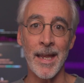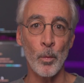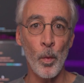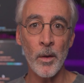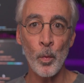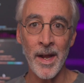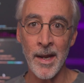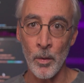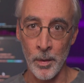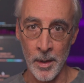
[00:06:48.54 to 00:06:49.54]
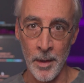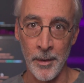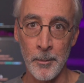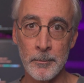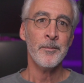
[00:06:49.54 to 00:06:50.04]
in one way or
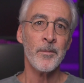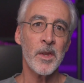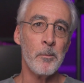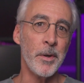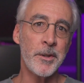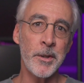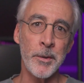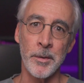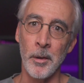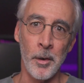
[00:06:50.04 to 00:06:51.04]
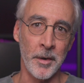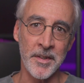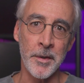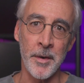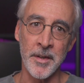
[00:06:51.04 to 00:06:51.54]
another. But dude, look,
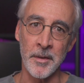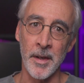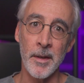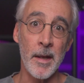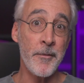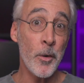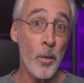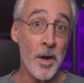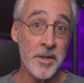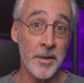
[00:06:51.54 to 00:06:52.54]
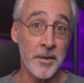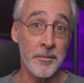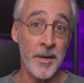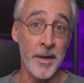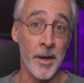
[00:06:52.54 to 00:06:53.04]
seriously, if you're watching this
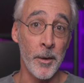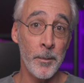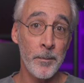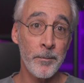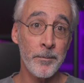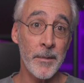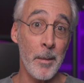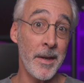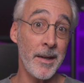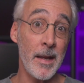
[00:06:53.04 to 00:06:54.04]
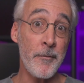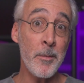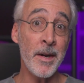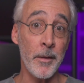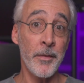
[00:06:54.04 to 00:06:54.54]
video, I mean, if you
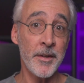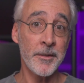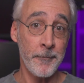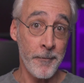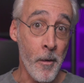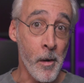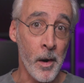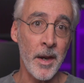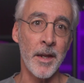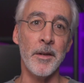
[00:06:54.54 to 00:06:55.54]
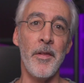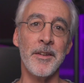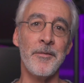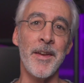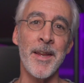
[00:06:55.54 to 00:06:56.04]
made it this far into
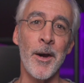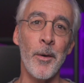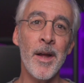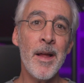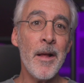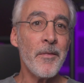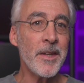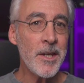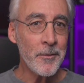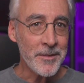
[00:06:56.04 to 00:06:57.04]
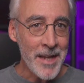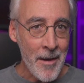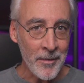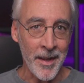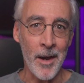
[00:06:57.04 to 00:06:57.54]
this video, then you've
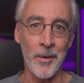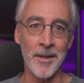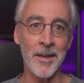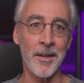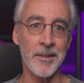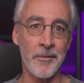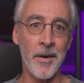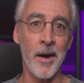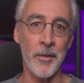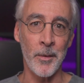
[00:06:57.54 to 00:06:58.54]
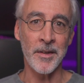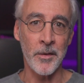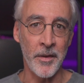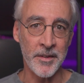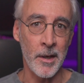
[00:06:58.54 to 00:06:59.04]
definitely got what it takes to figure out the rest of
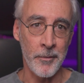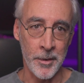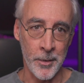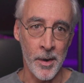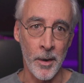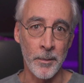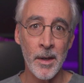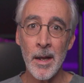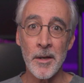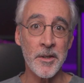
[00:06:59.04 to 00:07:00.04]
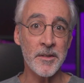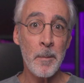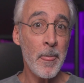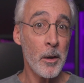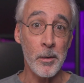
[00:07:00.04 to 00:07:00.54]
this stuff on your own. Just
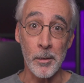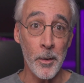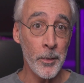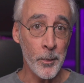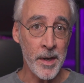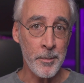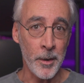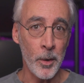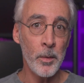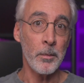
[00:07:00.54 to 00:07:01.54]
clone the repo,